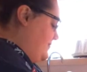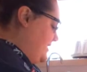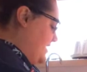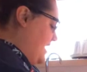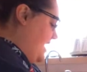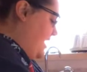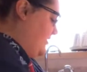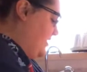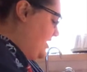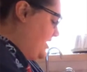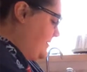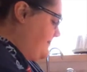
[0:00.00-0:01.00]
bit of
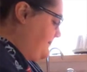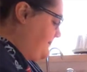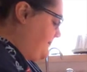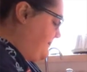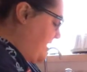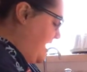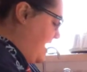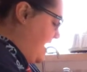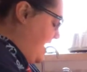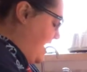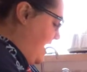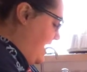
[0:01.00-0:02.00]
color
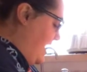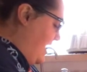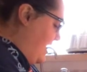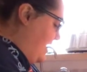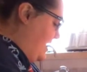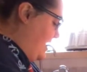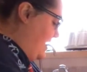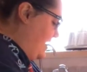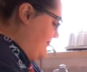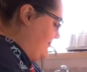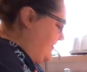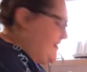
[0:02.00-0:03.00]

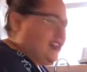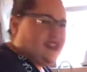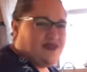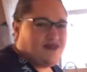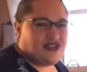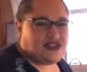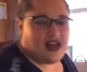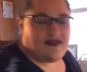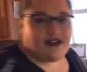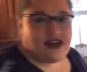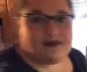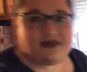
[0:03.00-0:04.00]
and the vegetables
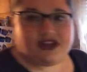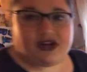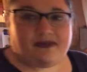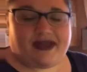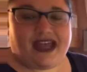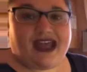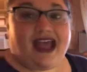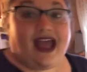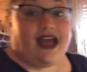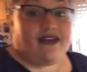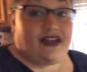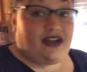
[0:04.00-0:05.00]
soften up a little bit,
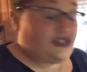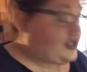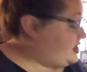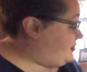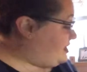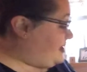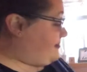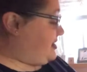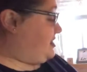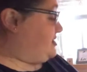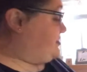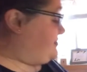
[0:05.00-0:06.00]
and then I'll show you what I'm
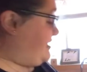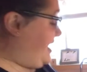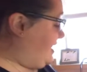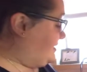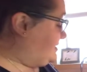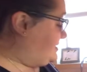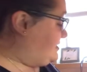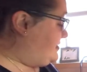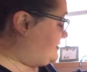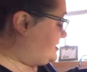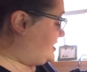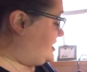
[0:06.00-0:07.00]
gonna do next. So I'm
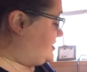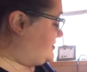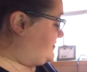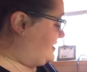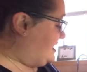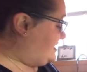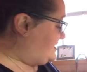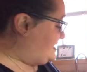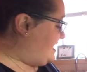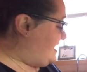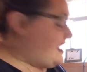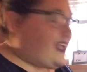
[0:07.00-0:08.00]
just gonna do this,
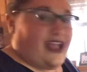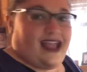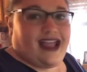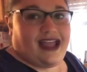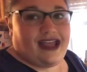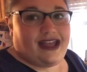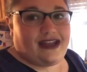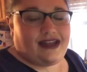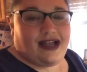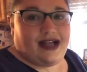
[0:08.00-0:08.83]
and